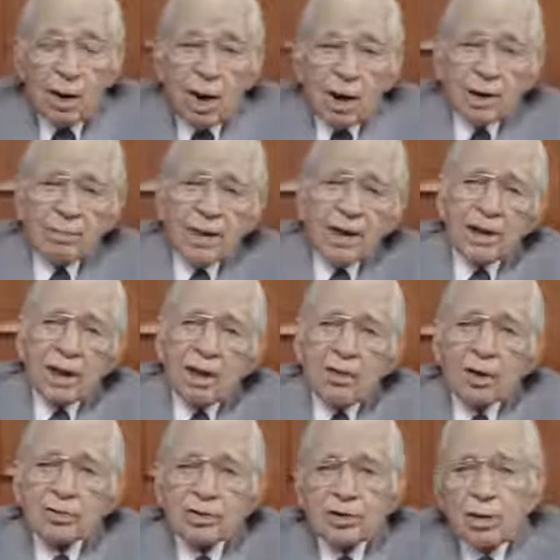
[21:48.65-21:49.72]
And to make a
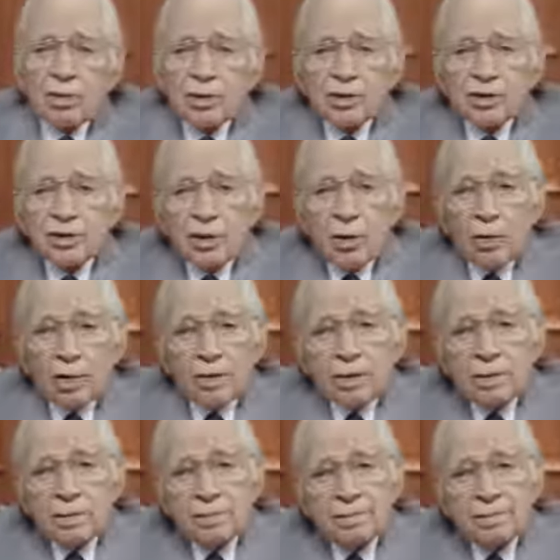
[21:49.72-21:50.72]
long story short,